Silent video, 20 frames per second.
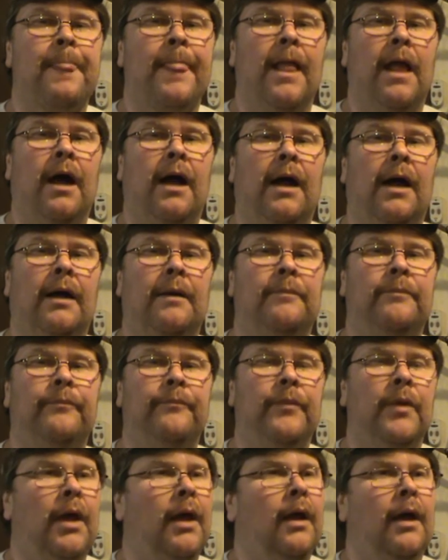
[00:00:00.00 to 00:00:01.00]

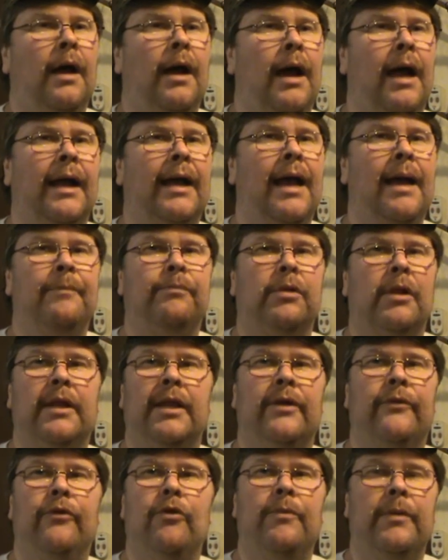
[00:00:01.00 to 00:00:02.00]
I got
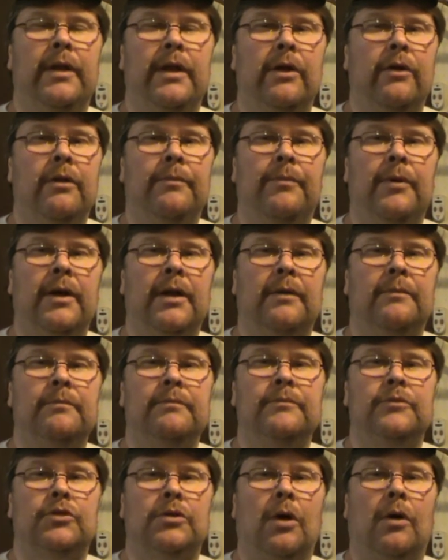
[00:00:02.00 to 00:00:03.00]
plenty of room in here to put
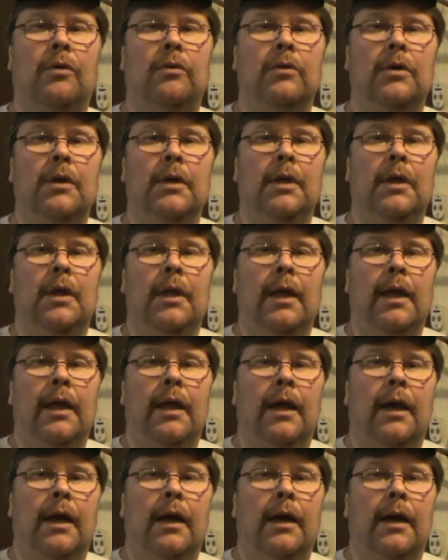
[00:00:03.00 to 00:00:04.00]
them. So
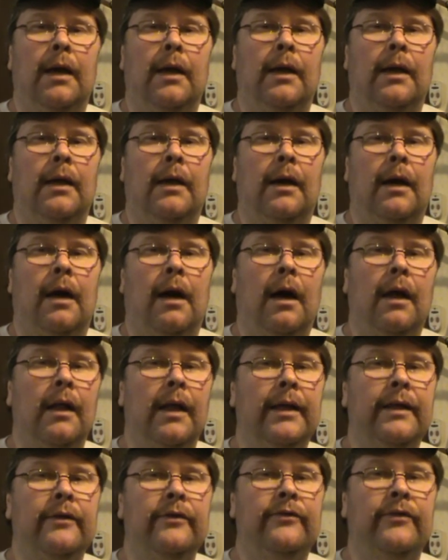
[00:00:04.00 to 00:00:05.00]
all
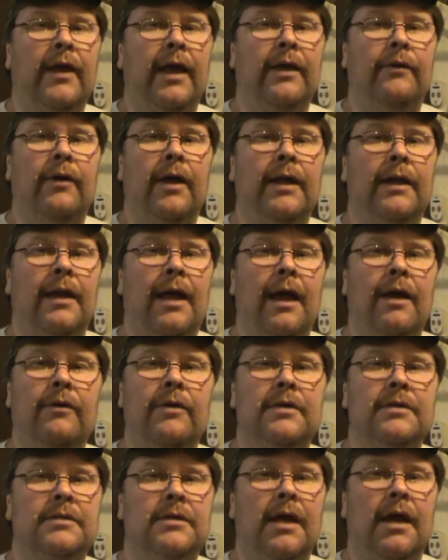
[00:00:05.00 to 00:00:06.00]
I can say right
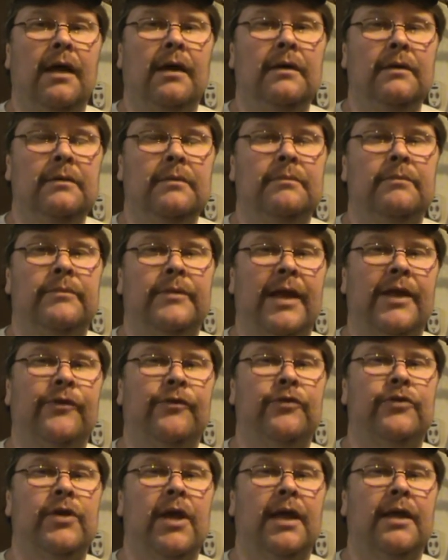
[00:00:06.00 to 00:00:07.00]
now is
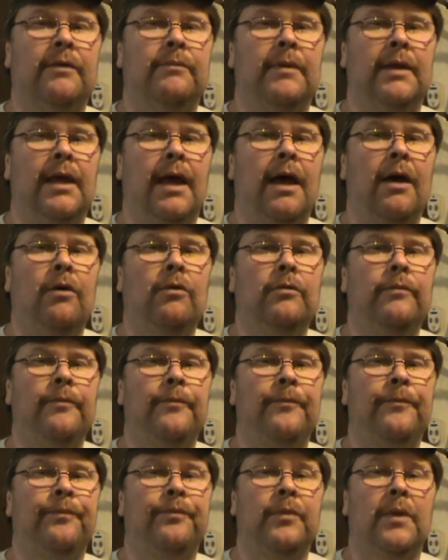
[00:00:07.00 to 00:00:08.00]
thanks for checking me out.
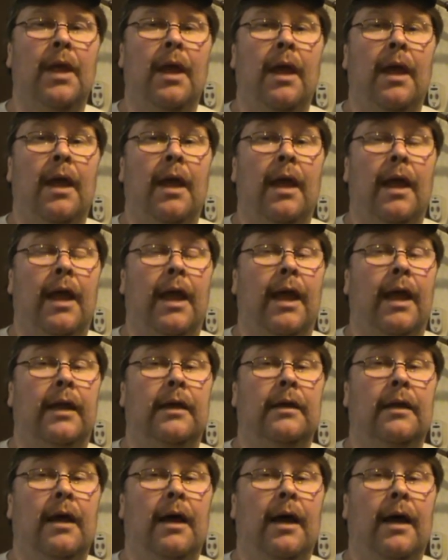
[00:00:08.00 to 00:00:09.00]

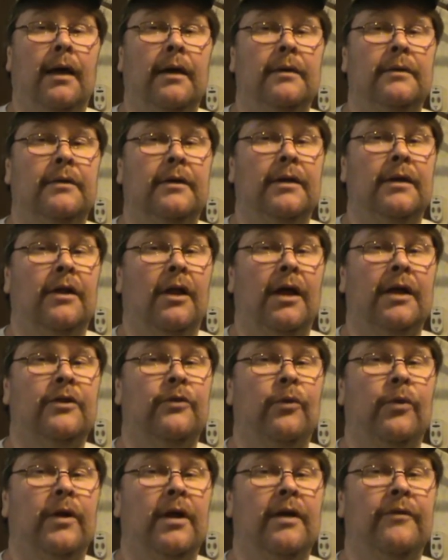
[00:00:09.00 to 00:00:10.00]
And good luck
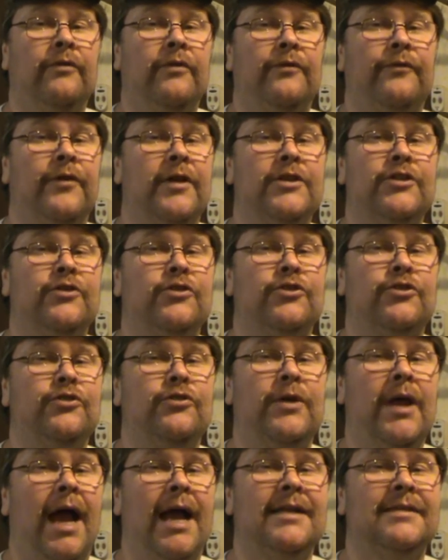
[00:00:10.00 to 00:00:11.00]
to whatever ventures
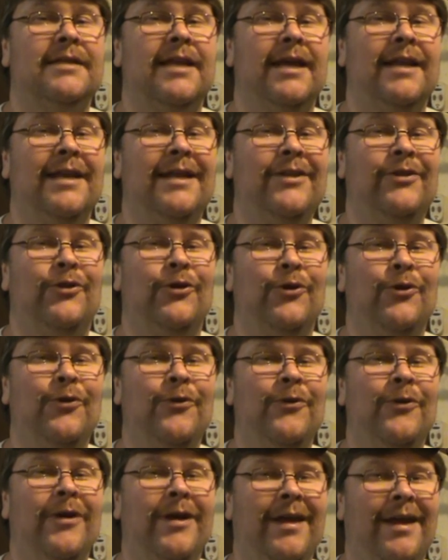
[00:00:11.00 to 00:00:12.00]
you guys get
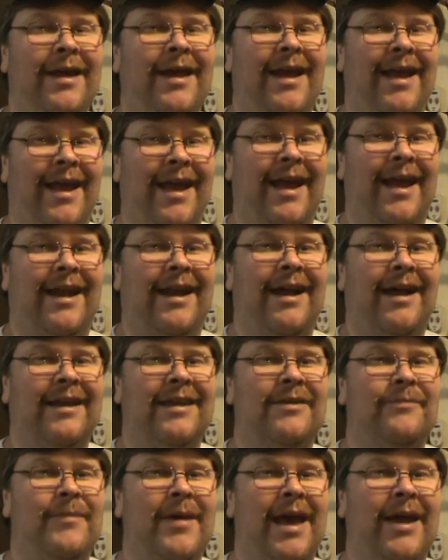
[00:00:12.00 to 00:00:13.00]
into. And
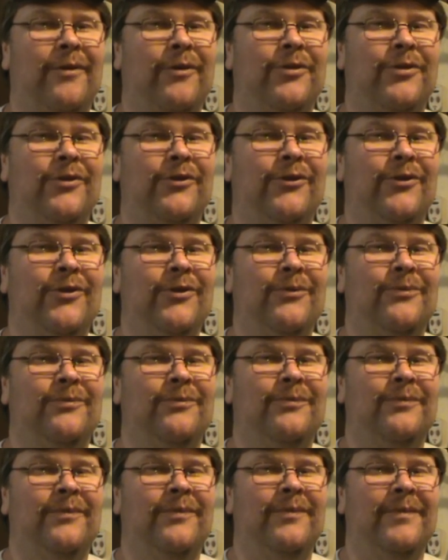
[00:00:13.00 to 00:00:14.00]
I'll get back with you
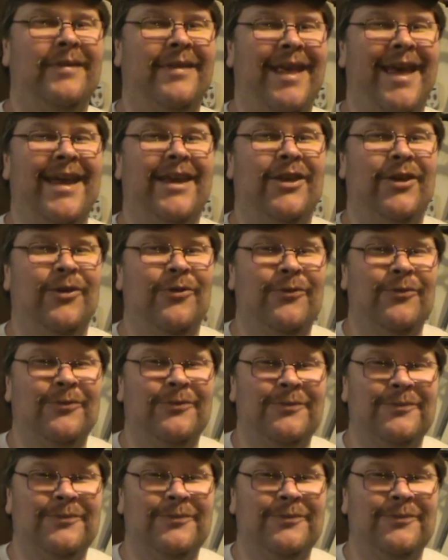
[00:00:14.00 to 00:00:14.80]
soon. Thank you.